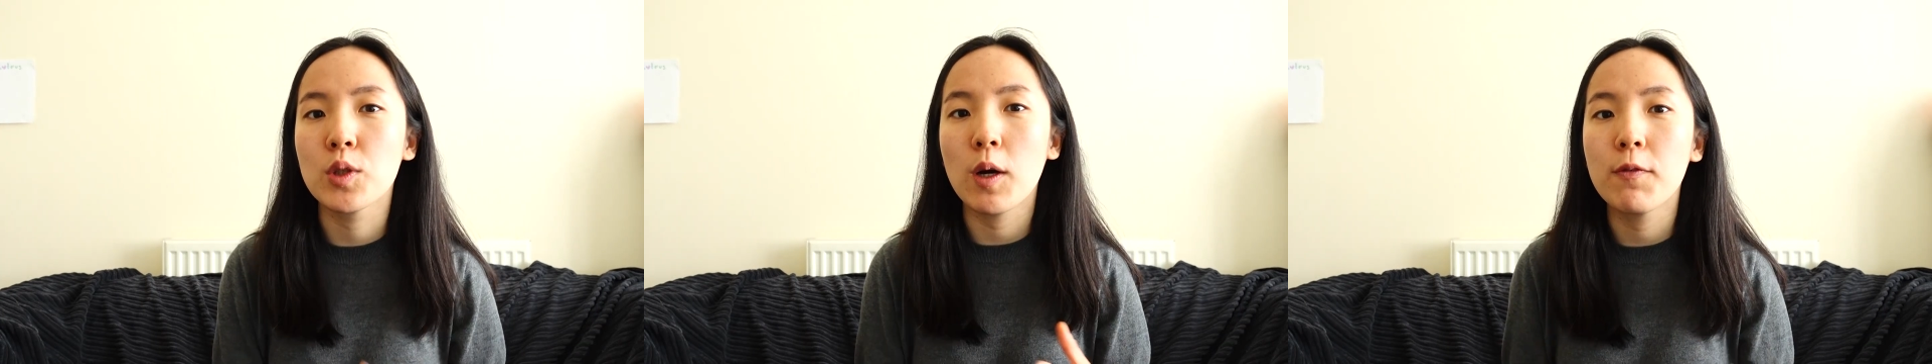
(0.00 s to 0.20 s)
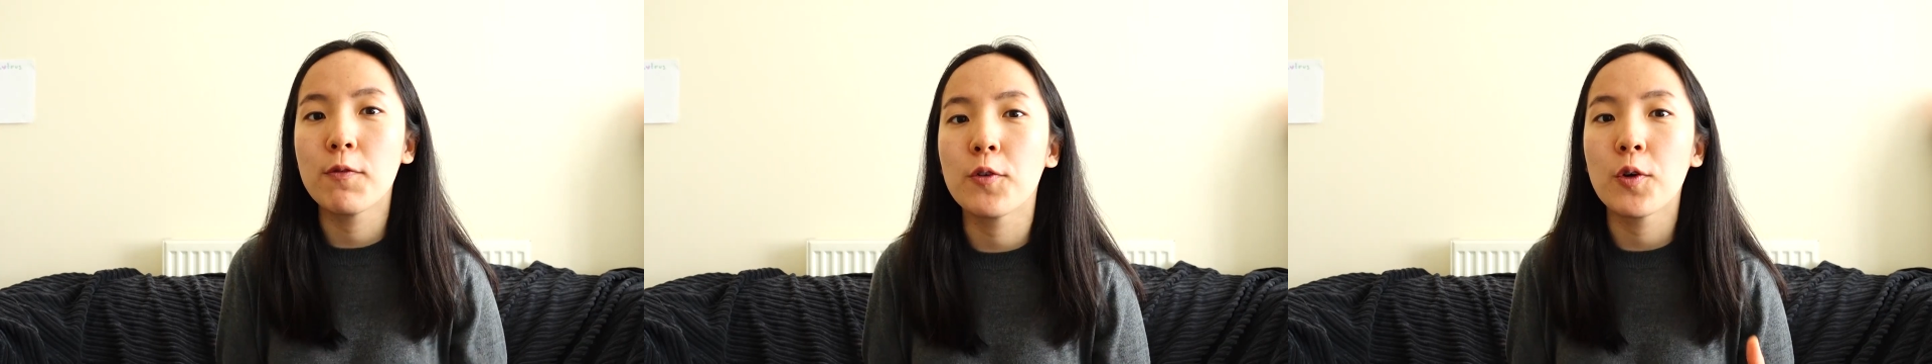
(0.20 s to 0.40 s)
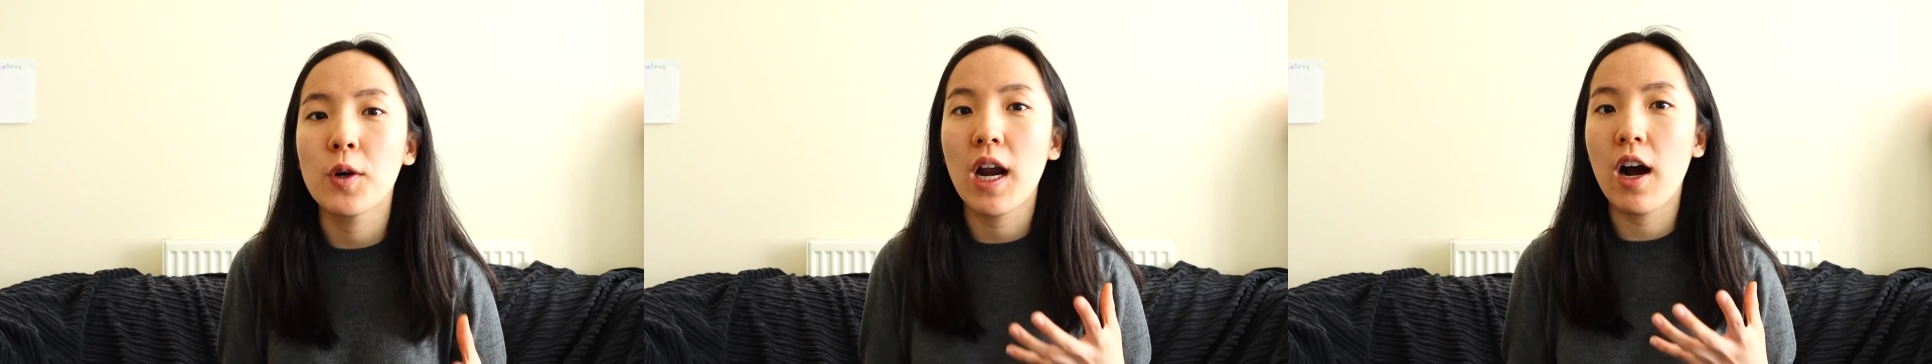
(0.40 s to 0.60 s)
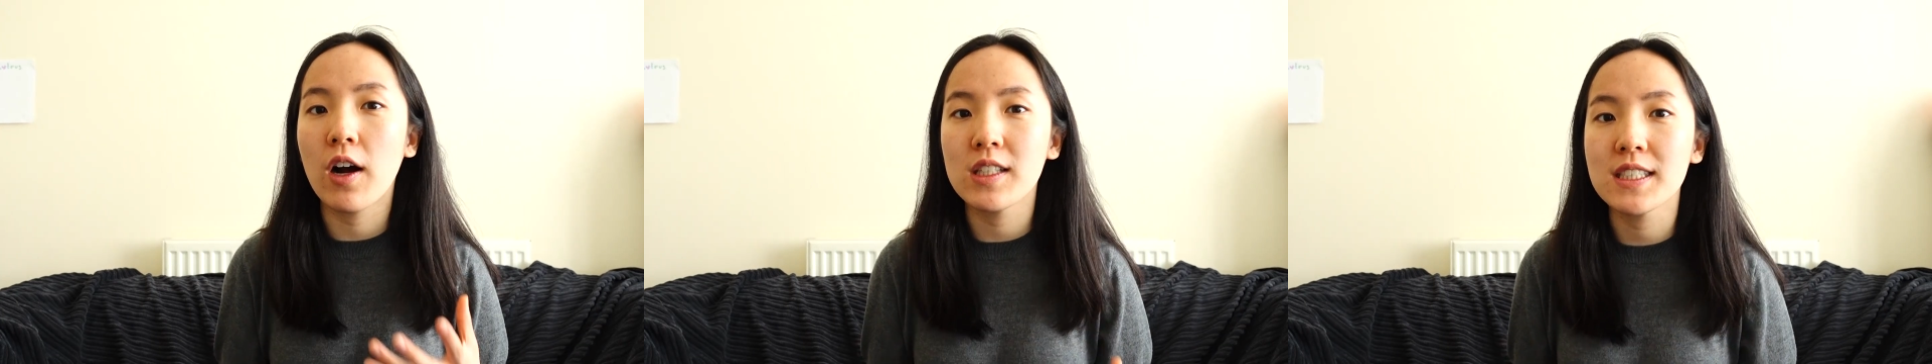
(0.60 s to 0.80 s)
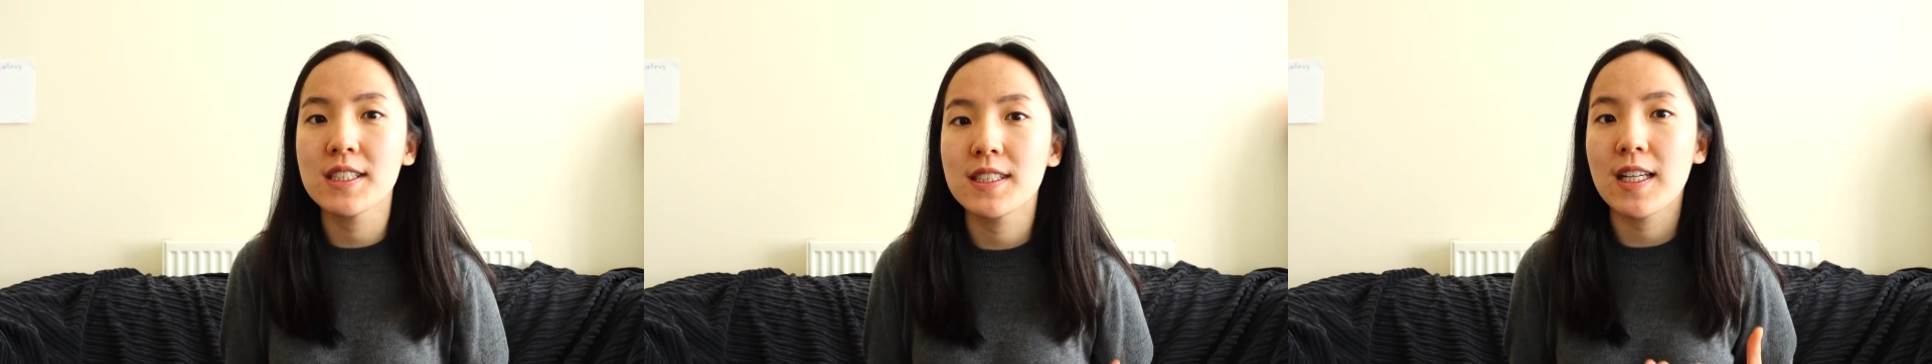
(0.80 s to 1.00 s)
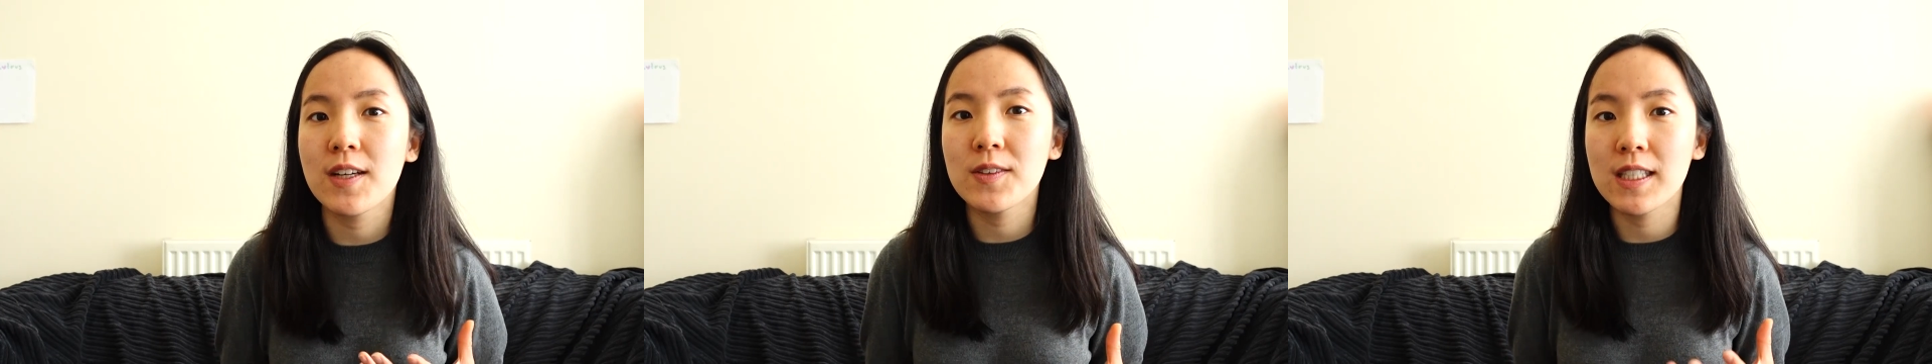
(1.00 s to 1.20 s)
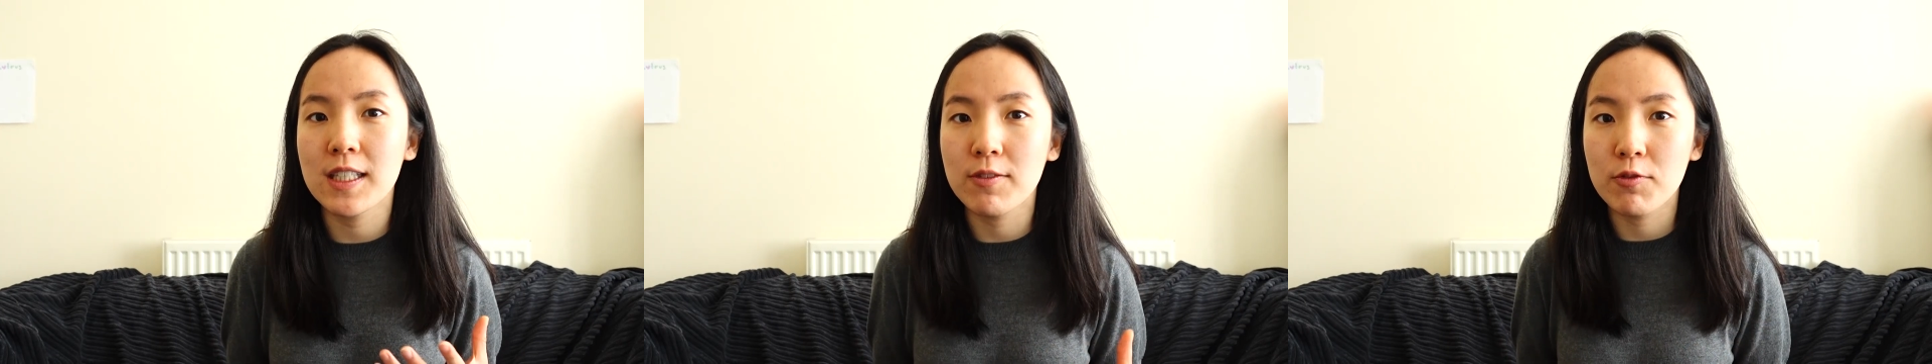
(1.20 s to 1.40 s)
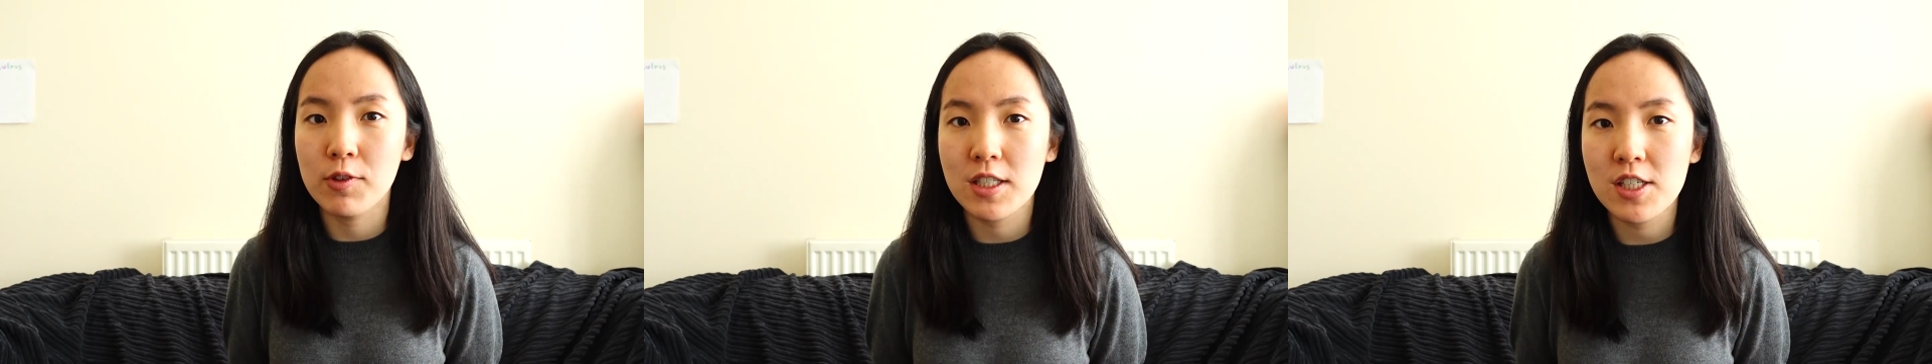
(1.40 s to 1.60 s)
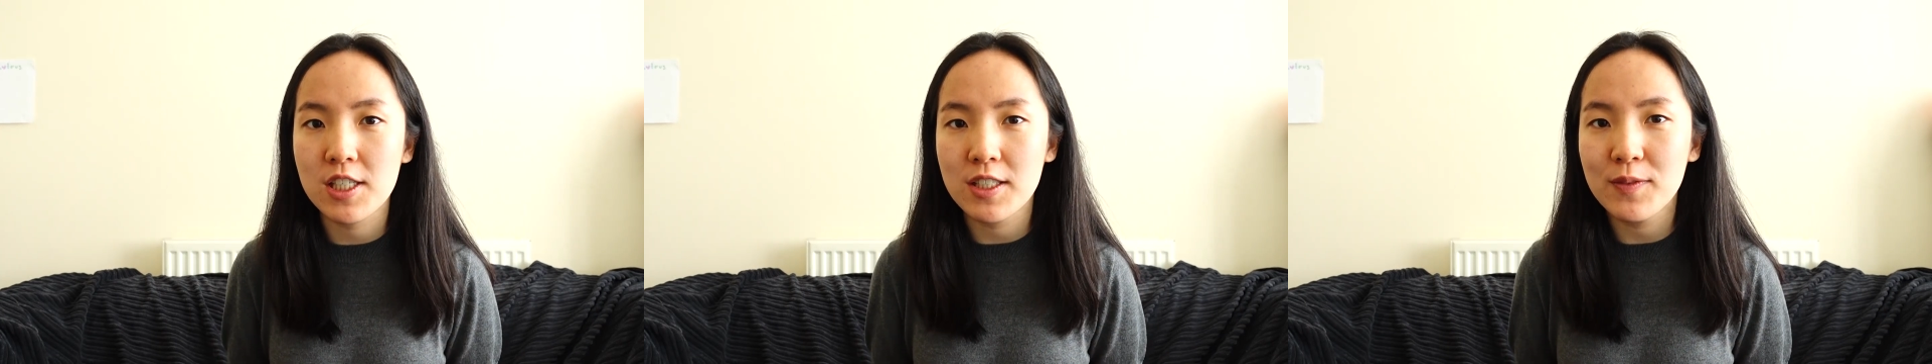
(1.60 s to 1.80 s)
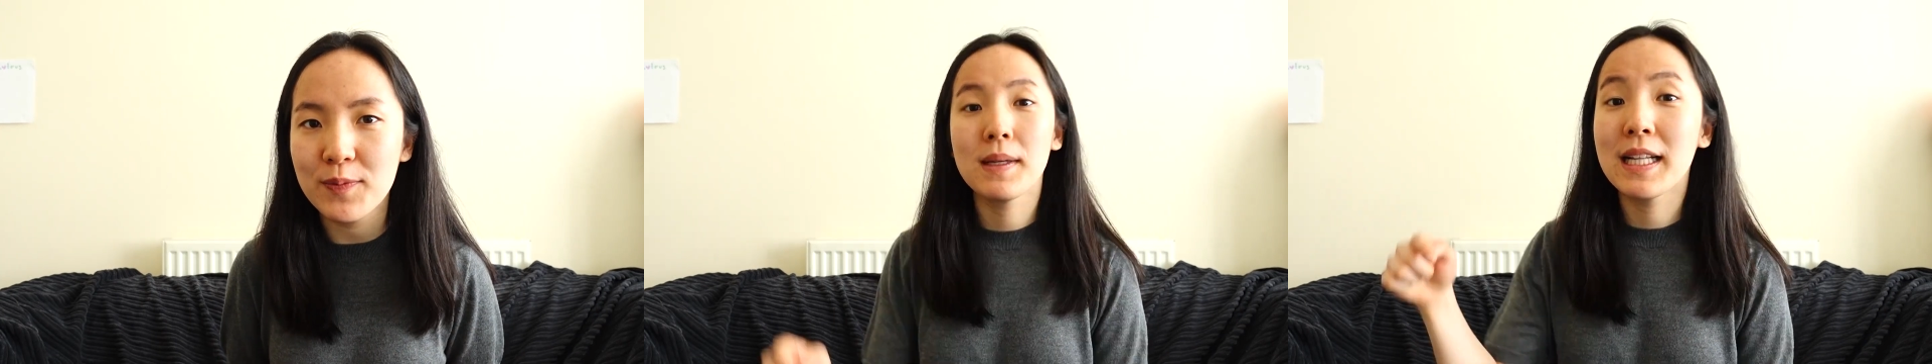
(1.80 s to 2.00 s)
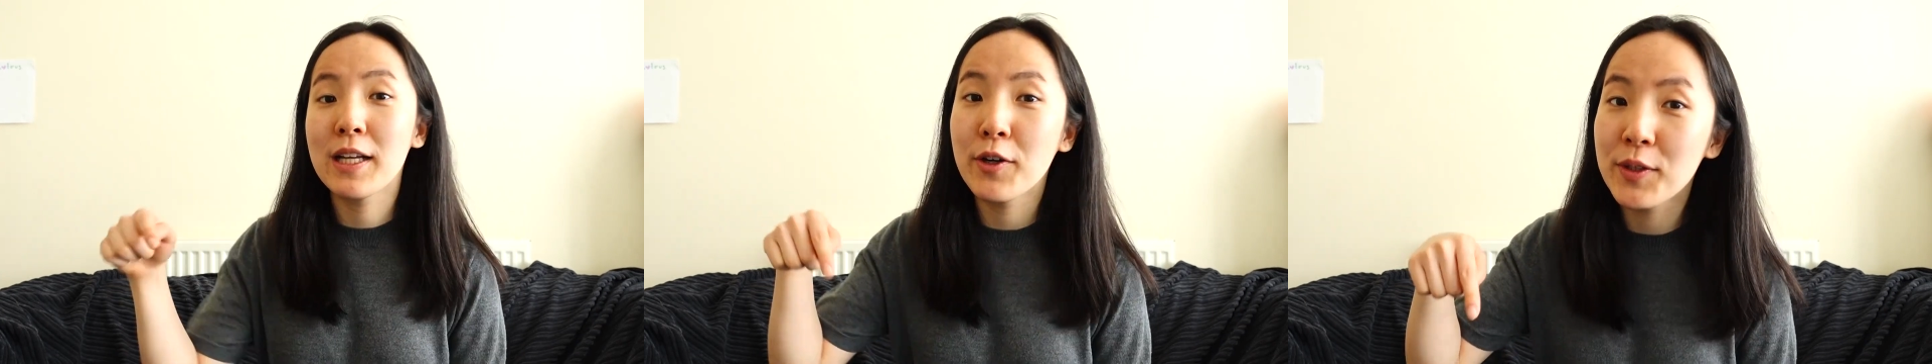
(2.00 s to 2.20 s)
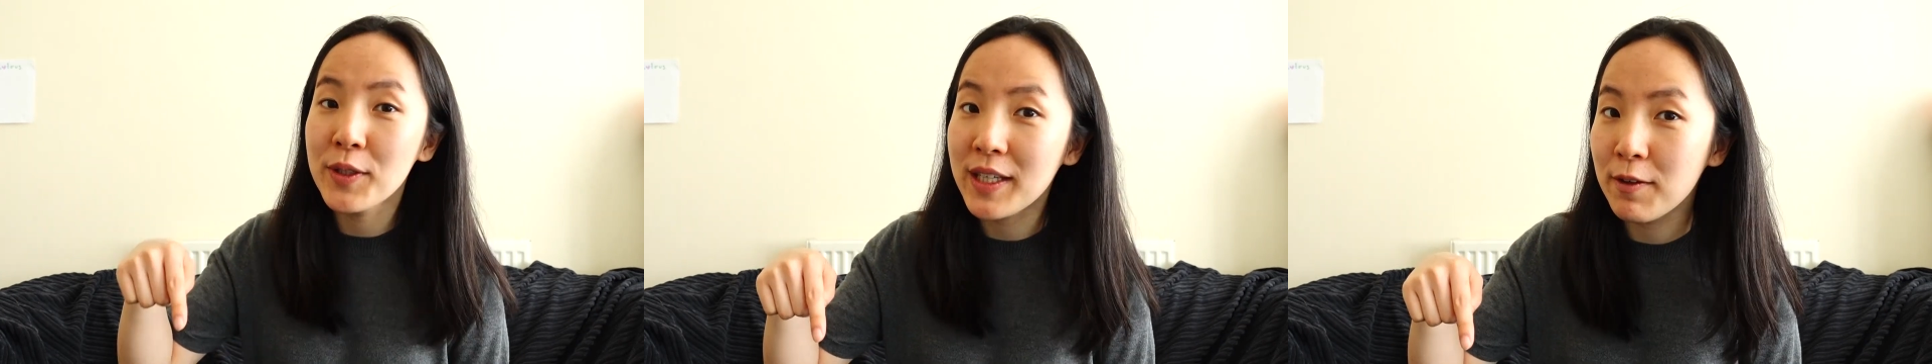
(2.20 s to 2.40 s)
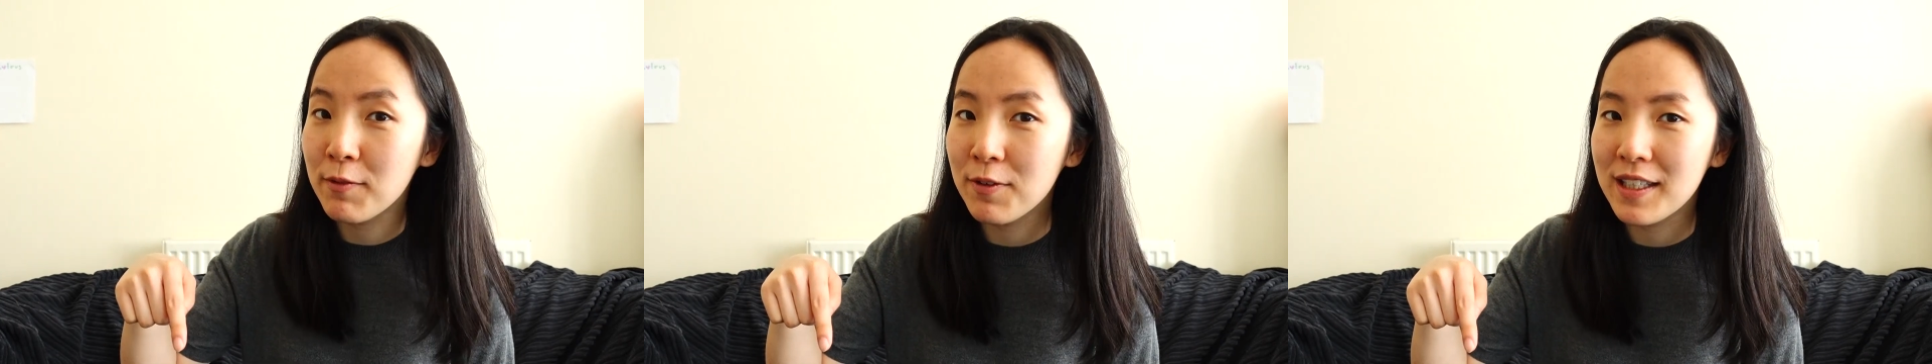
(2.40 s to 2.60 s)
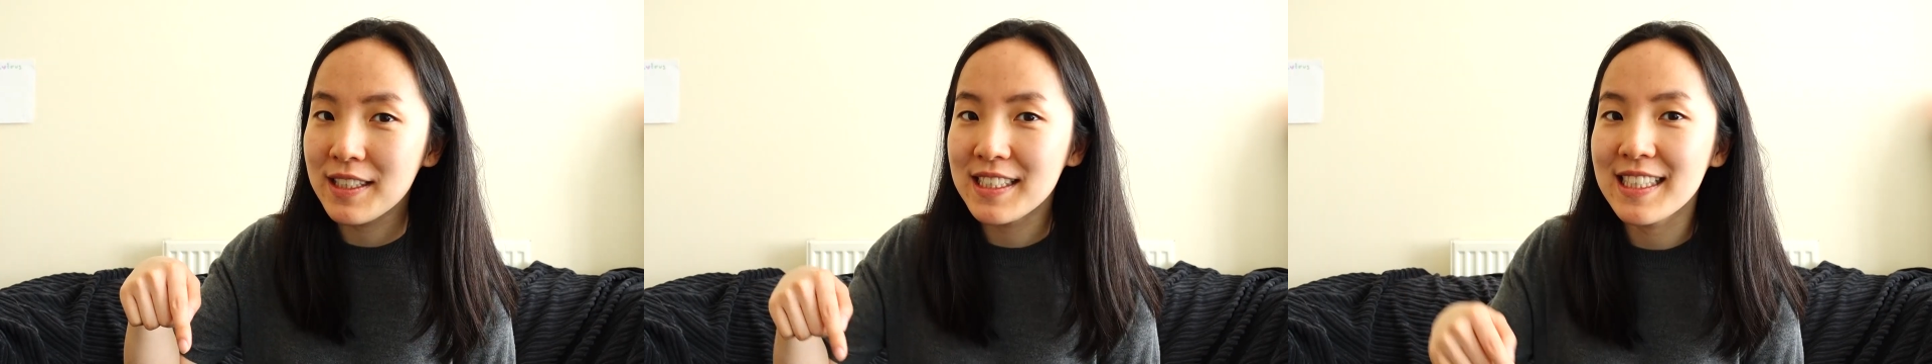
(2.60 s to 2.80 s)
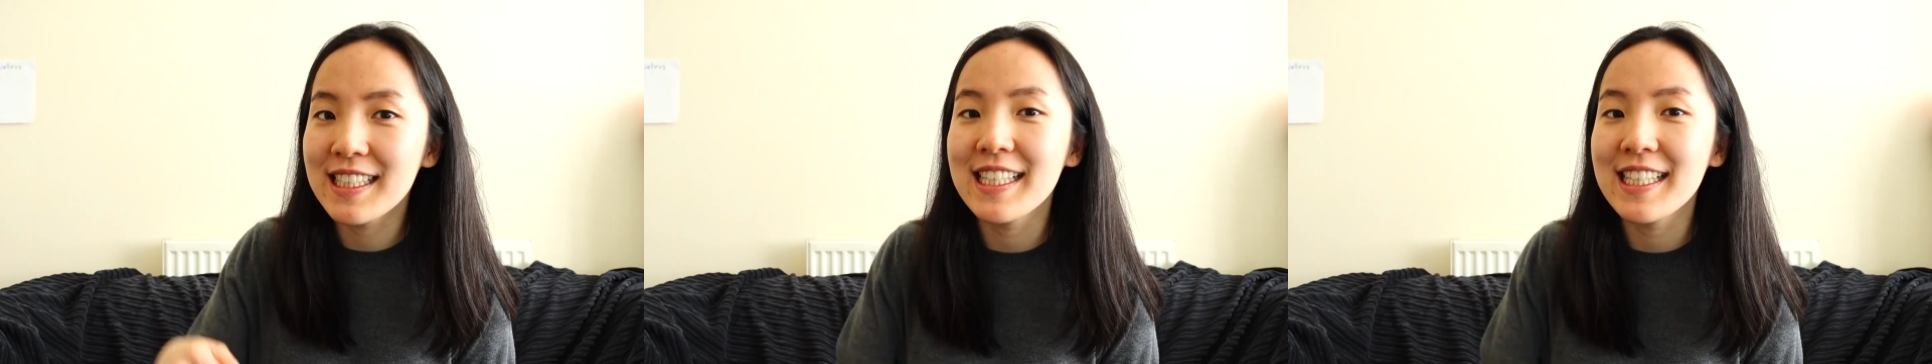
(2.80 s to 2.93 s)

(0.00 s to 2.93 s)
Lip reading: top 4 hardest sounds in Russian, below you can find the